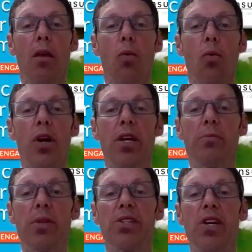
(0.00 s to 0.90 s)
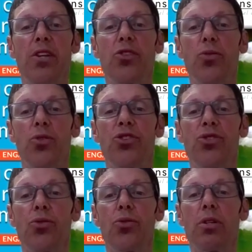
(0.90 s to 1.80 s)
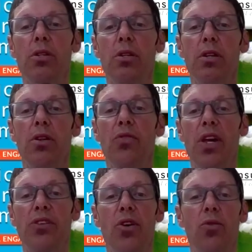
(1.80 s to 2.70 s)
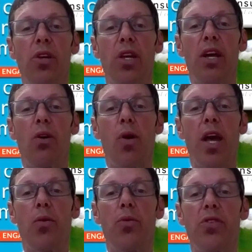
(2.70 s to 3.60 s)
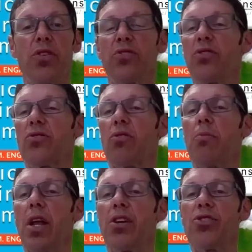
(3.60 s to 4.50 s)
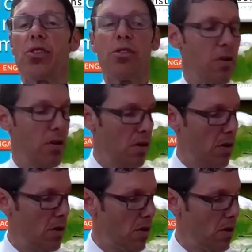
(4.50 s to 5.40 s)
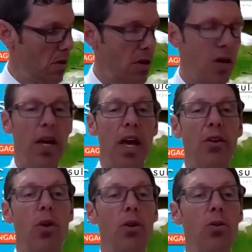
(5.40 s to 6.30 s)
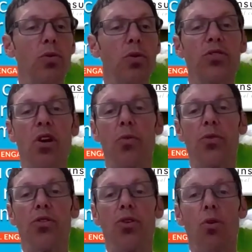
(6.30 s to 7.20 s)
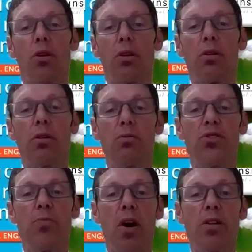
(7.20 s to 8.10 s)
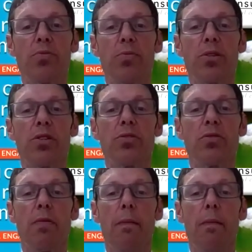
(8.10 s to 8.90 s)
What can be done to assure they don't get away with this discrimination? And Raul, we'll start with your response, please.